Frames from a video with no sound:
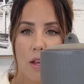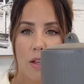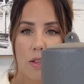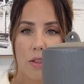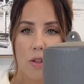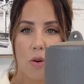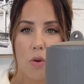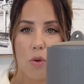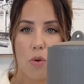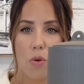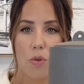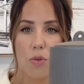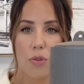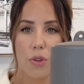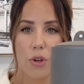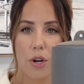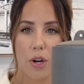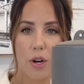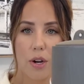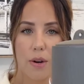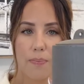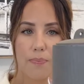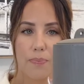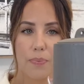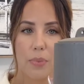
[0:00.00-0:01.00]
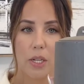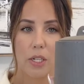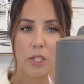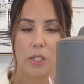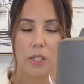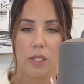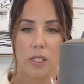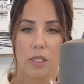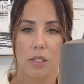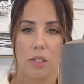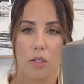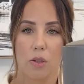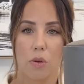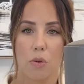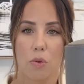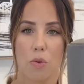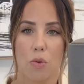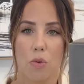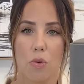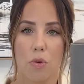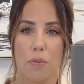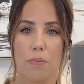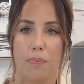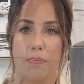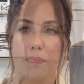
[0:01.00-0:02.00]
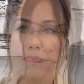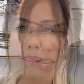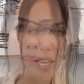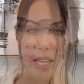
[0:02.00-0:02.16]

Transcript: the holder. I just think it's so cool.